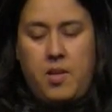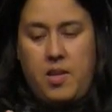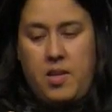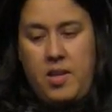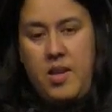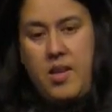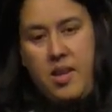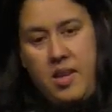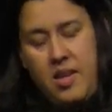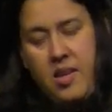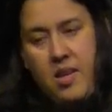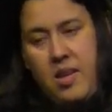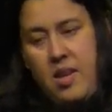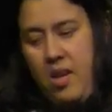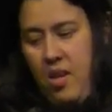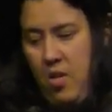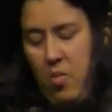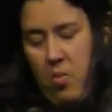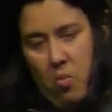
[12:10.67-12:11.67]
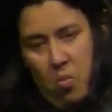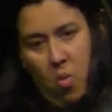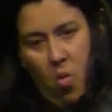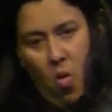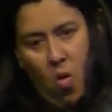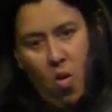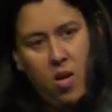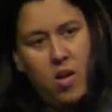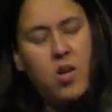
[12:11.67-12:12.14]
know, what
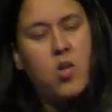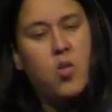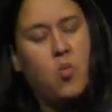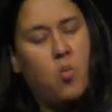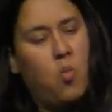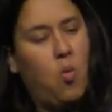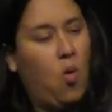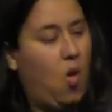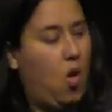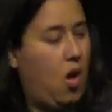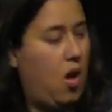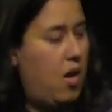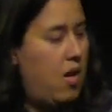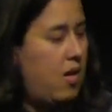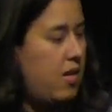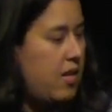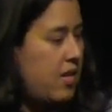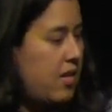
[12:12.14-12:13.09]
can I do now?